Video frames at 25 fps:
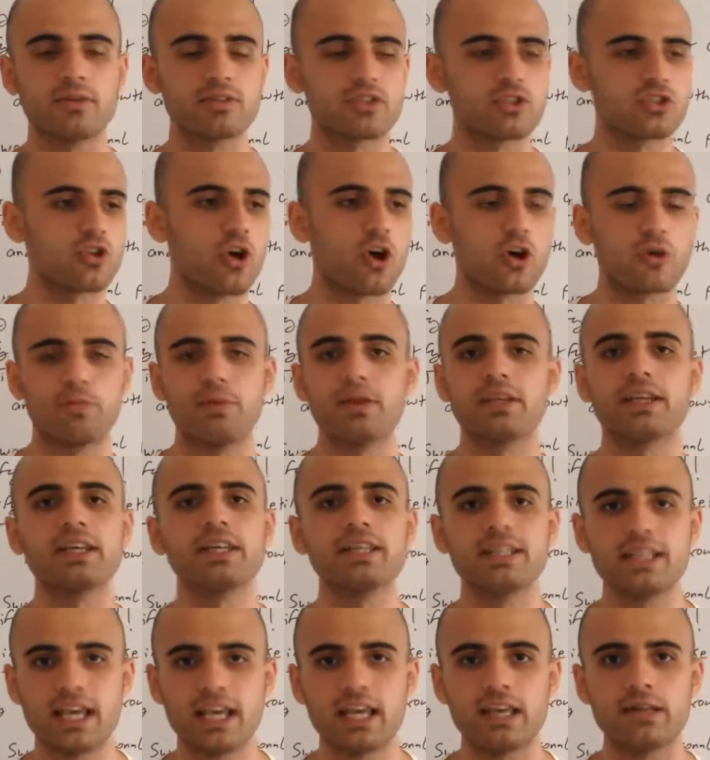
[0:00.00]
stock
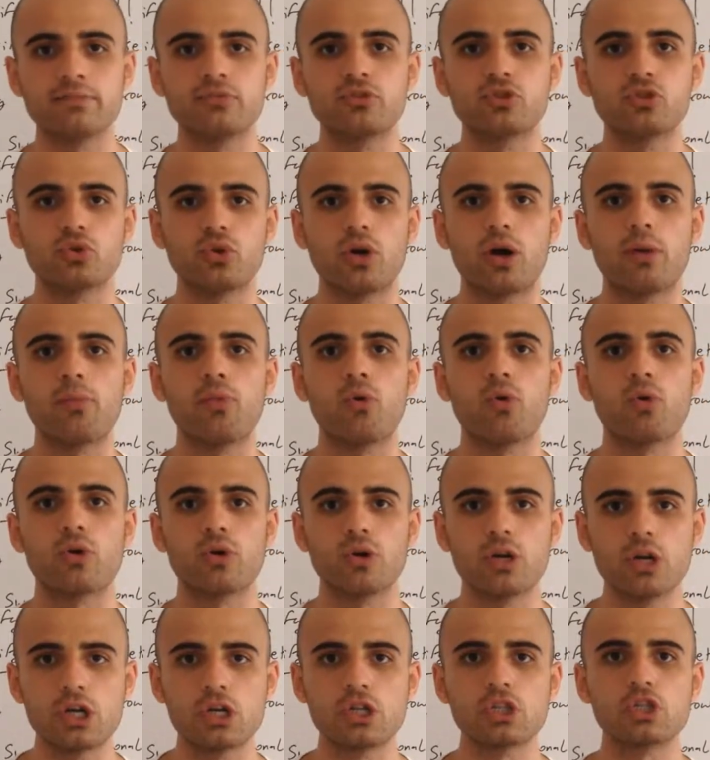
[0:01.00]
picking game to a
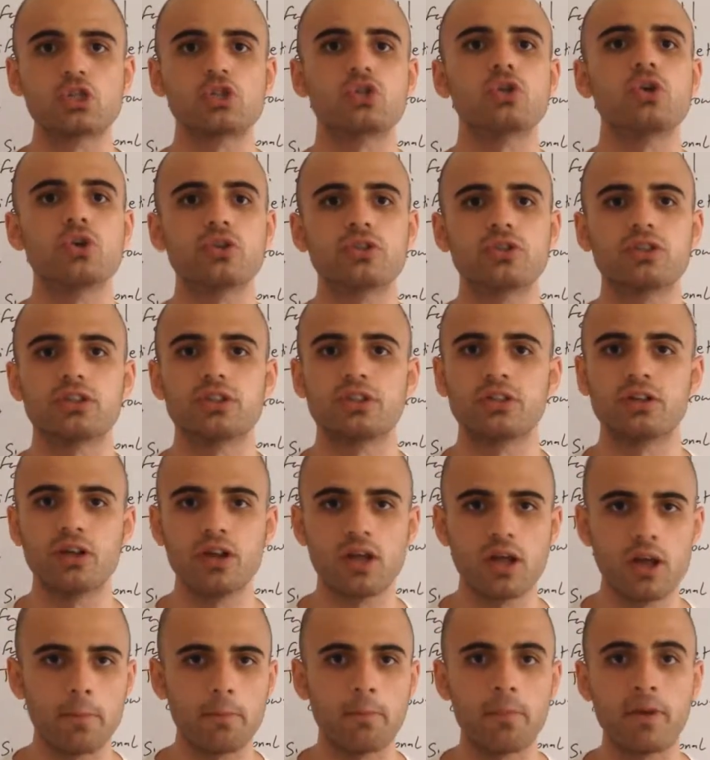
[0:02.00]
more certain
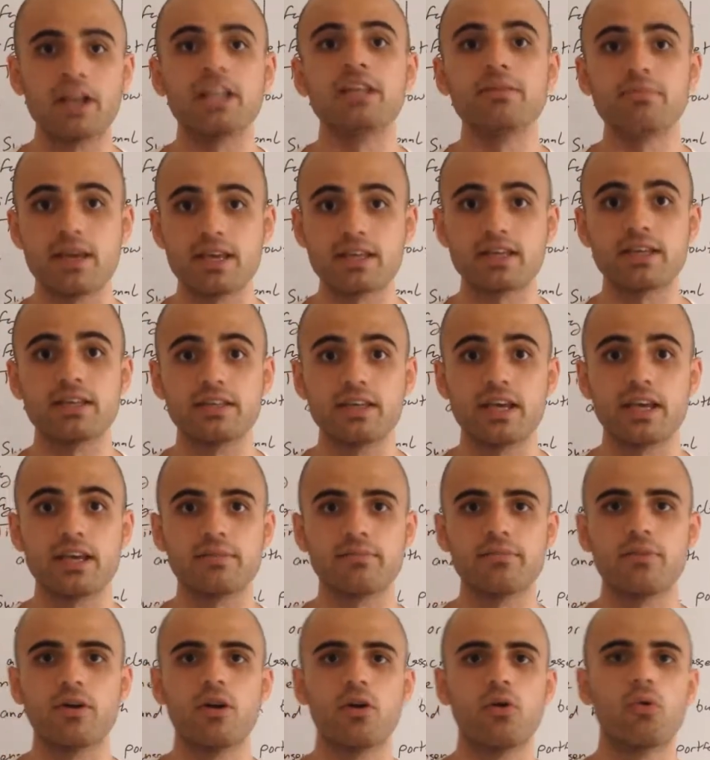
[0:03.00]
money making
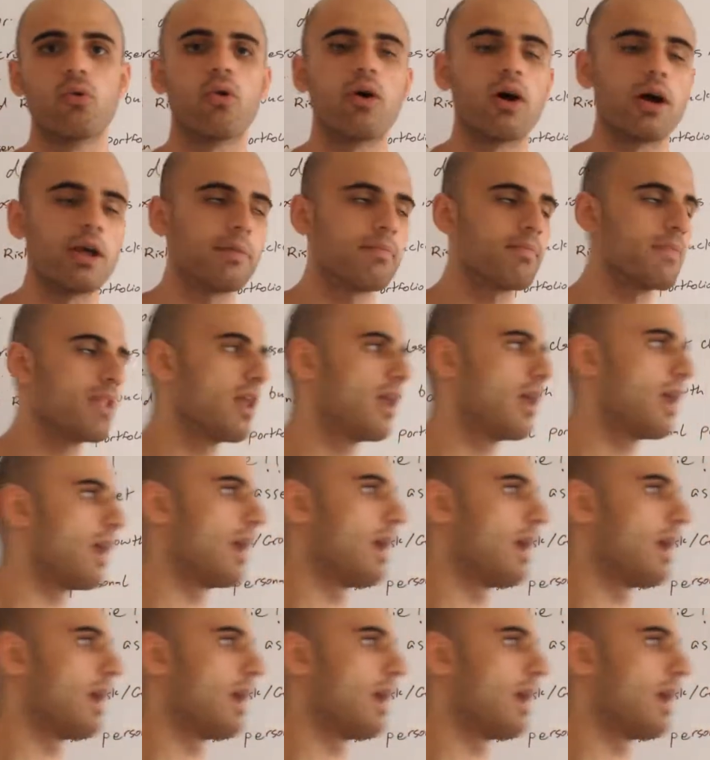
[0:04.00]
game, right?